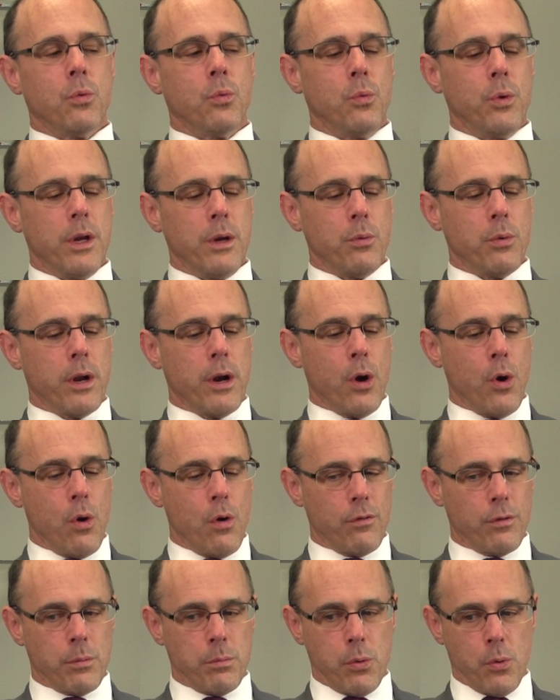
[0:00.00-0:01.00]
We went
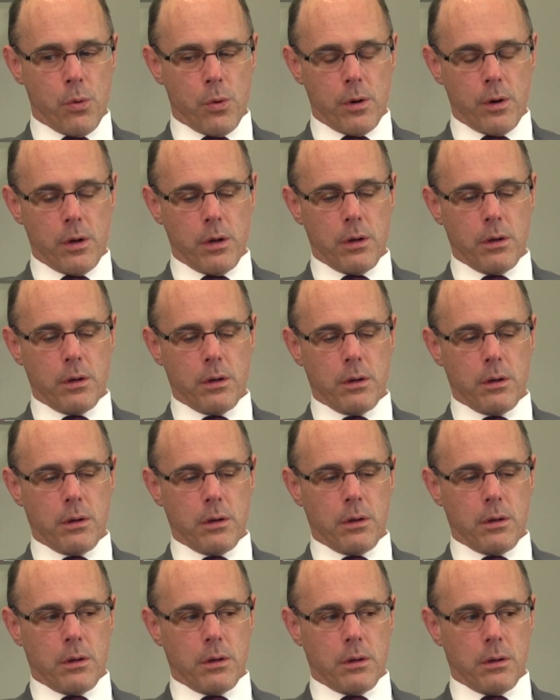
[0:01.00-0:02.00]
overboard
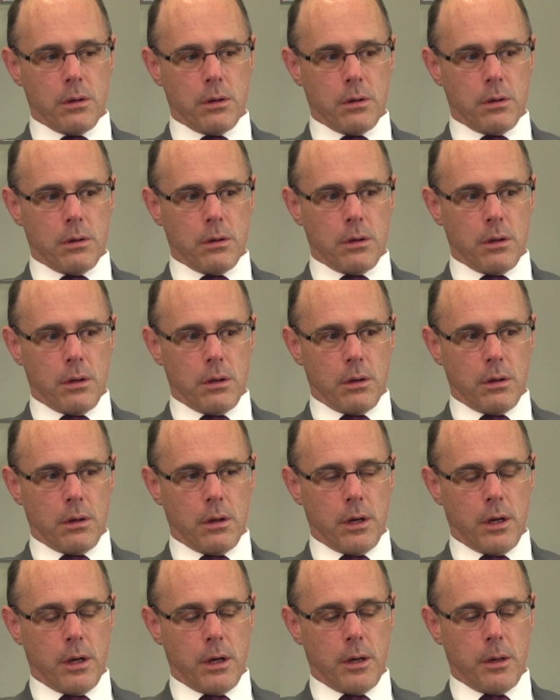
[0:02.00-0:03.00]

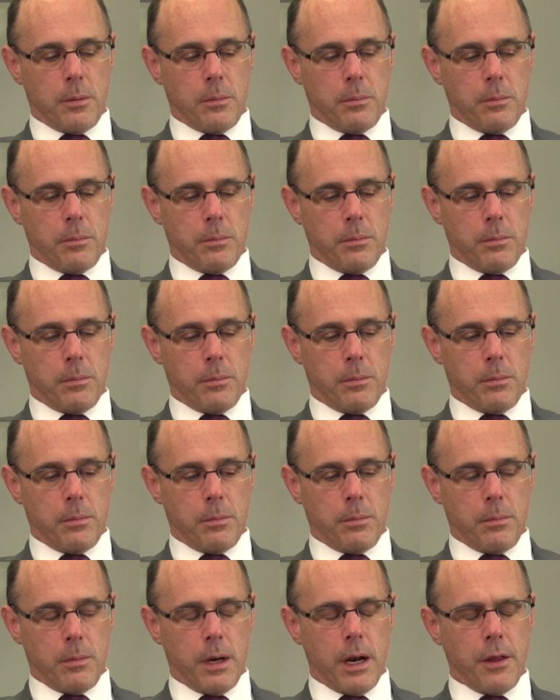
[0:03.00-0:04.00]
um,
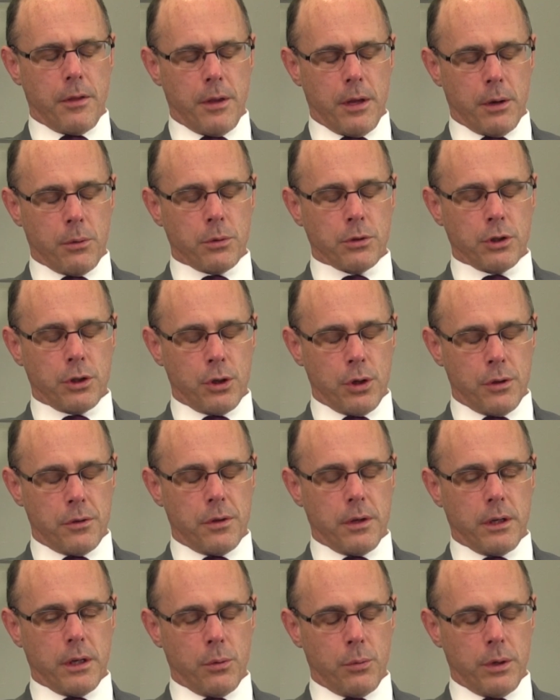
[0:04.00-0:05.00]
and I think it was a good
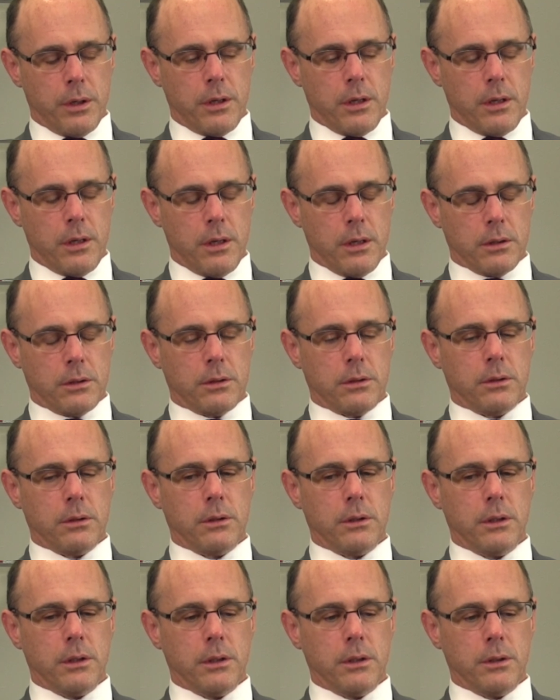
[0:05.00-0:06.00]
thing that we did this
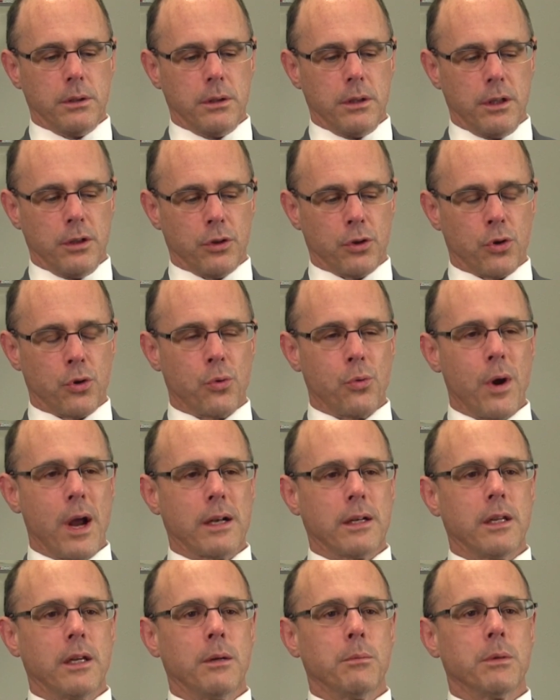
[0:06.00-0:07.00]
in, in
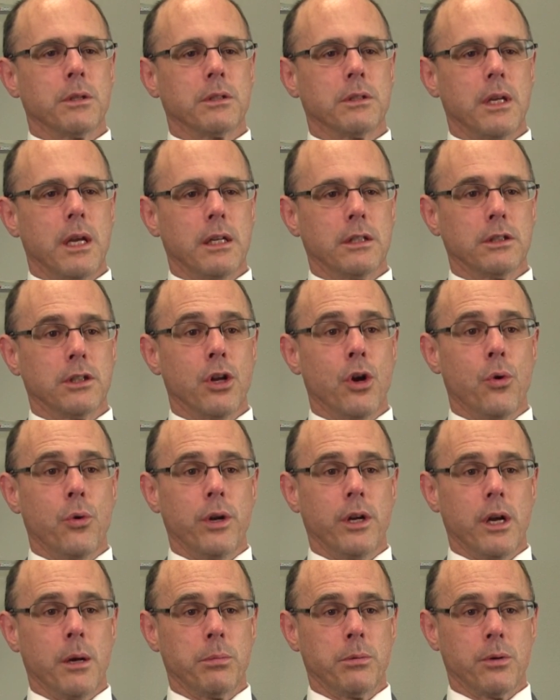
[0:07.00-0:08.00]
correcting mistakes and
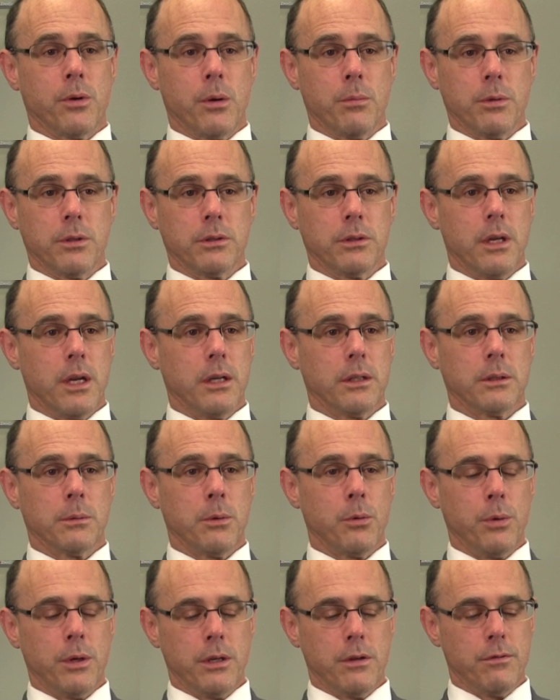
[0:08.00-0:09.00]
owning up to our mistakes. I
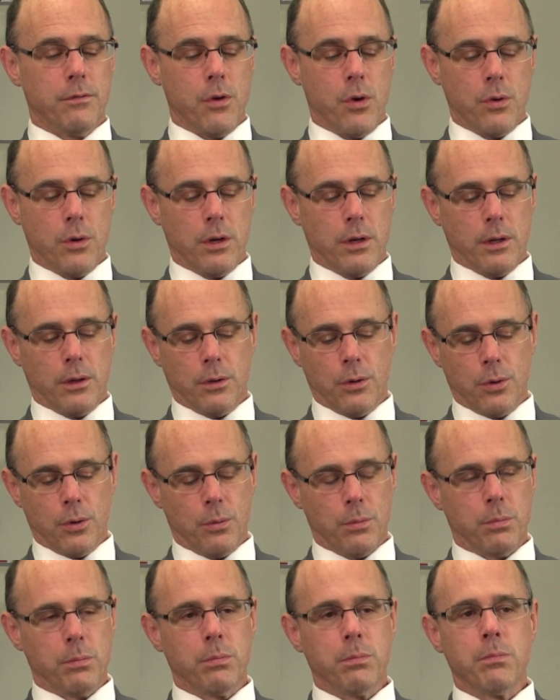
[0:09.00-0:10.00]
mean, we devoted a
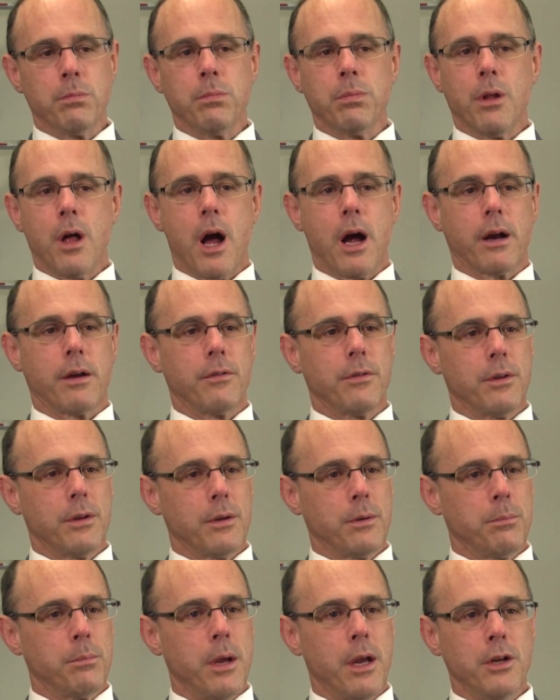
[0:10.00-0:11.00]
little block of
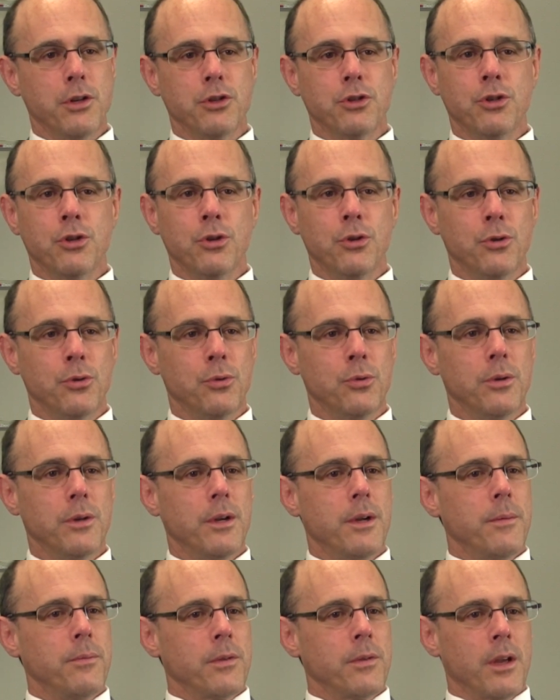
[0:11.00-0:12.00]
the page two
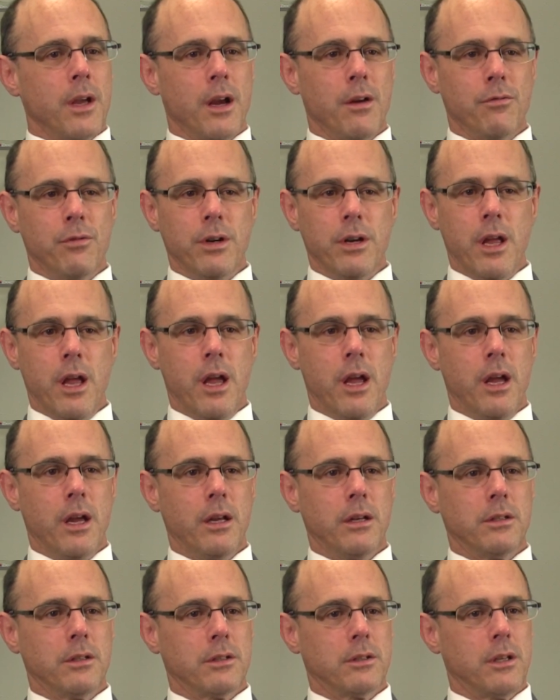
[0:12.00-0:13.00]
every
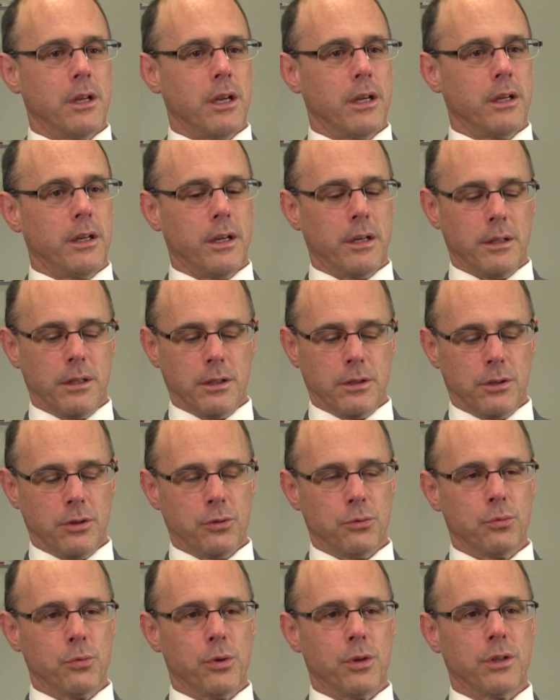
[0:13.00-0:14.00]
day to saying, hey, this
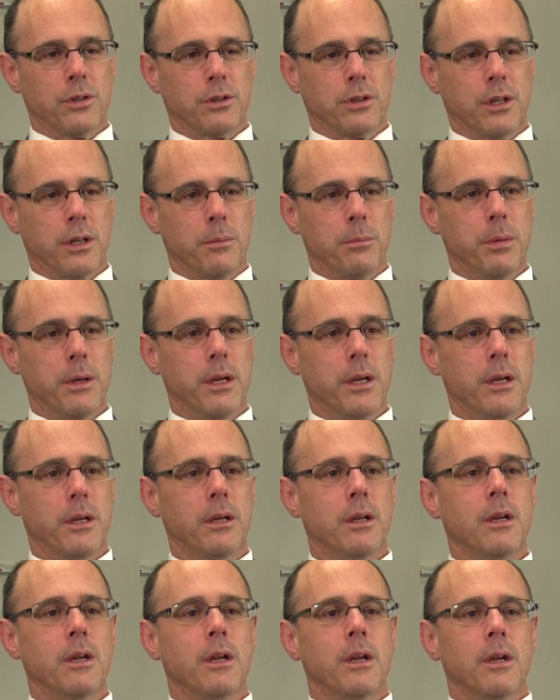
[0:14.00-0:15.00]
is where it's going to
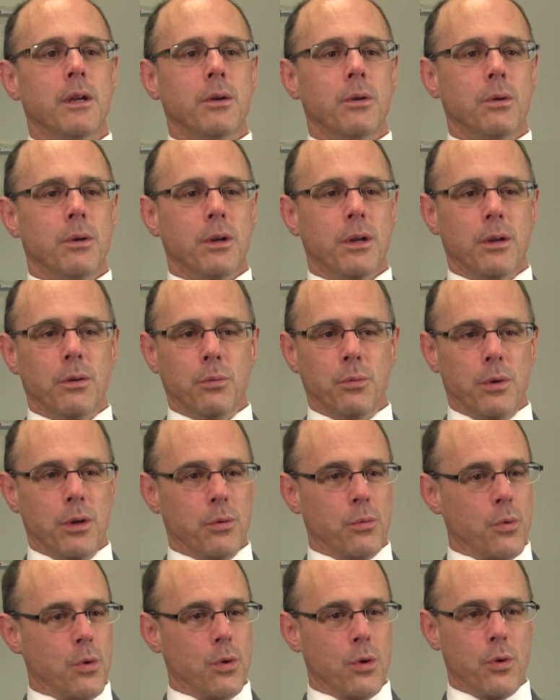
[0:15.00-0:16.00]
be, and,
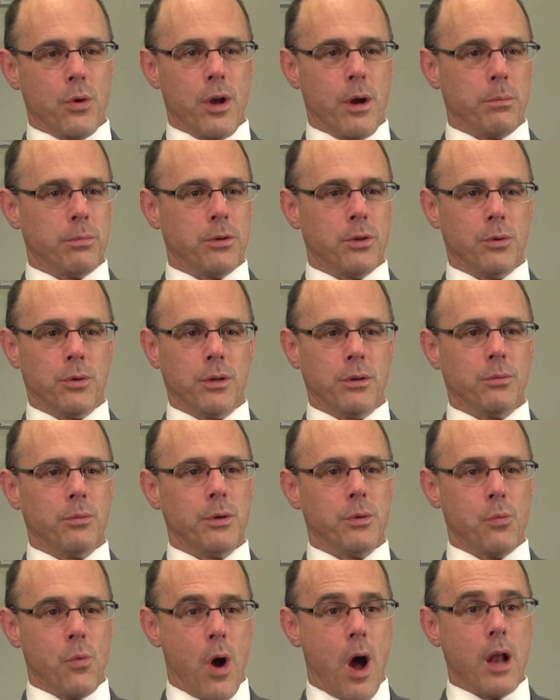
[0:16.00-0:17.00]
and we'll own up to it.
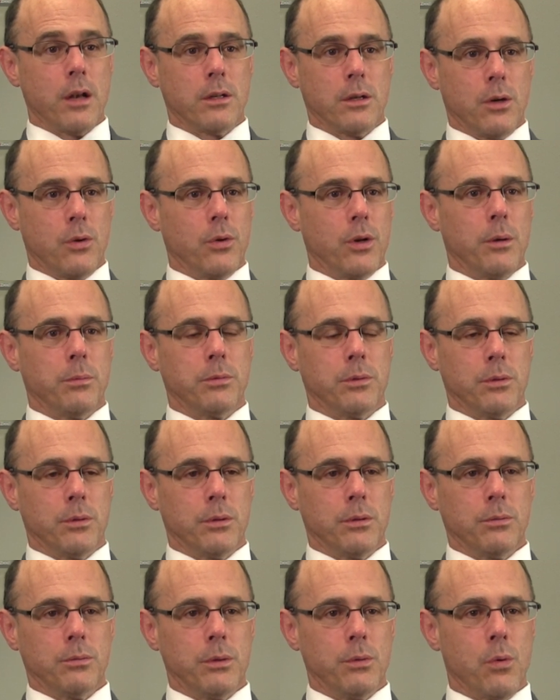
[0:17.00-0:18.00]
We want to own up
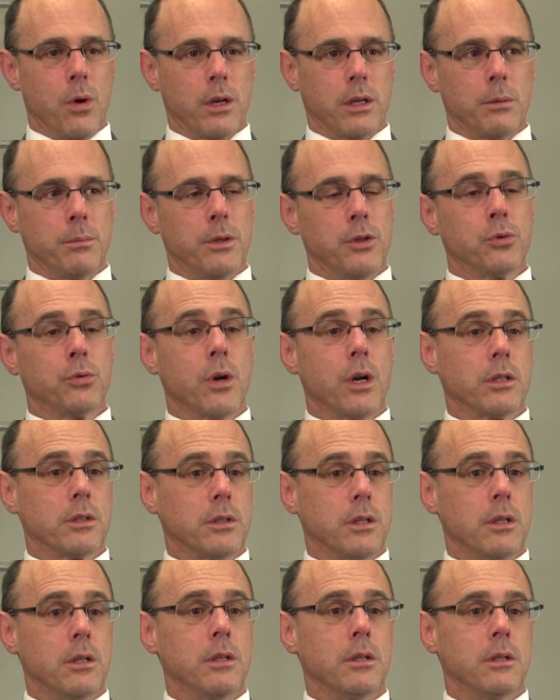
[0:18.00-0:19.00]
to it. We want to be
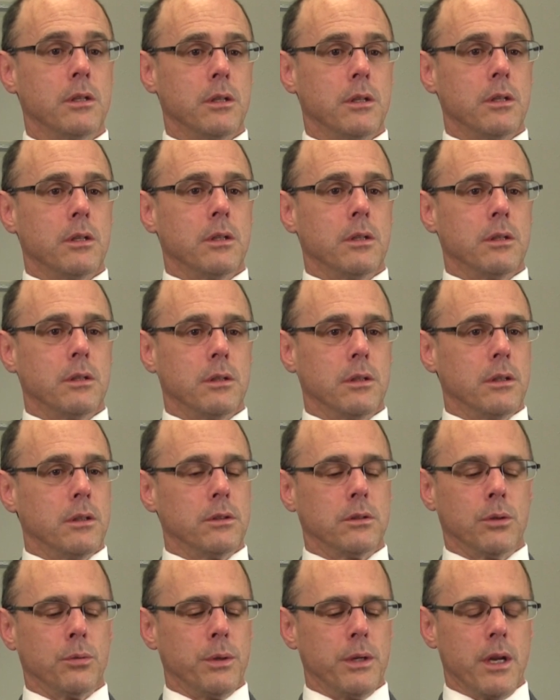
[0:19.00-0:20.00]
trusted. Right.
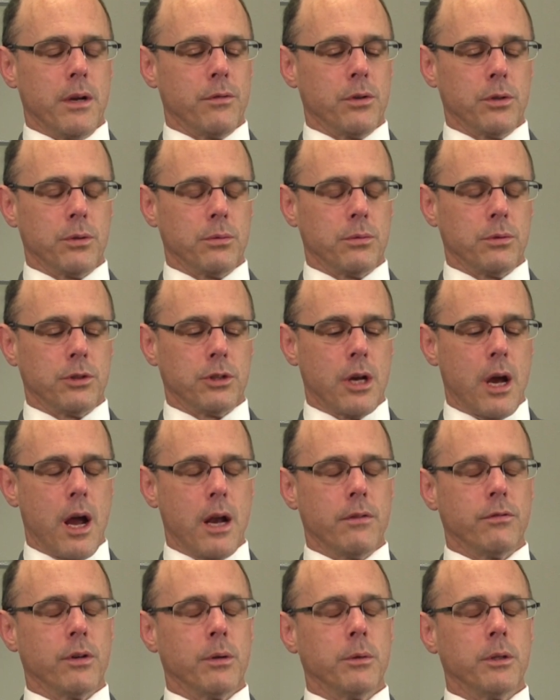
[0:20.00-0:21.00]
And so we never
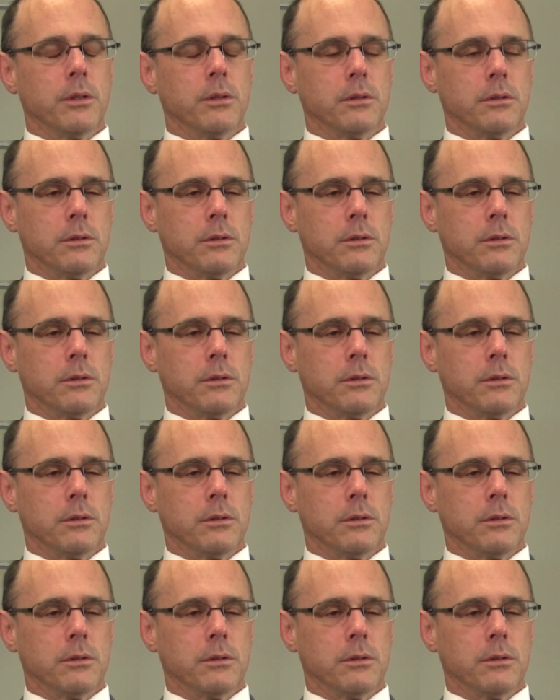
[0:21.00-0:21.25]
shied from it.